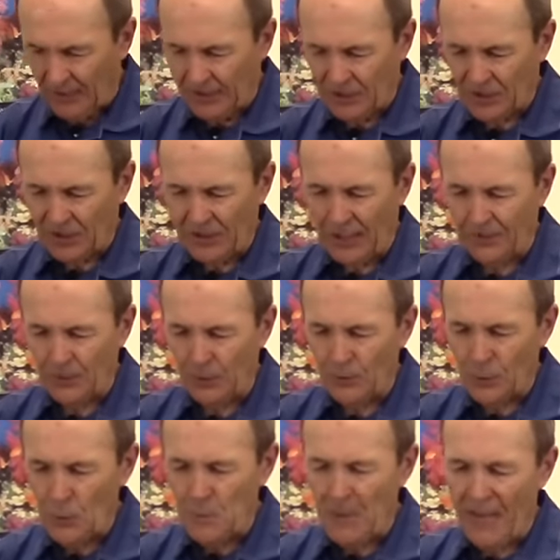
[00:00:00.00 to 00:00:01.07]
Here's another
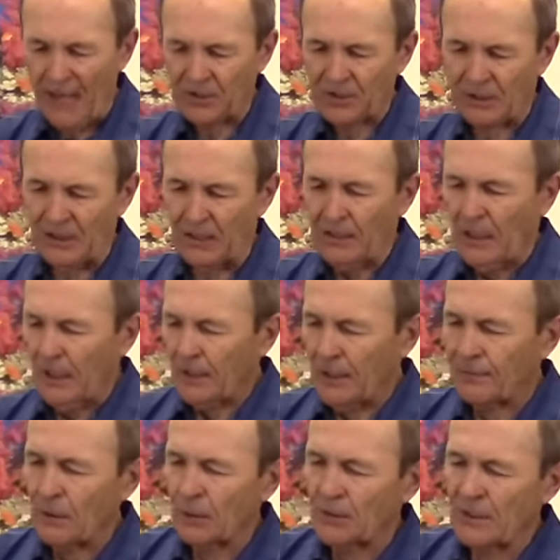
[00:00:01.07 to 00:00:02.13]
new mask. And now,
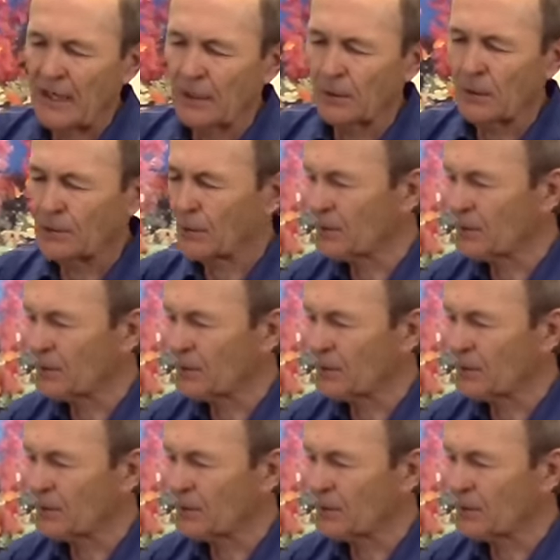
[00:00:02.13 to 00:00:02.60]
if you take a look,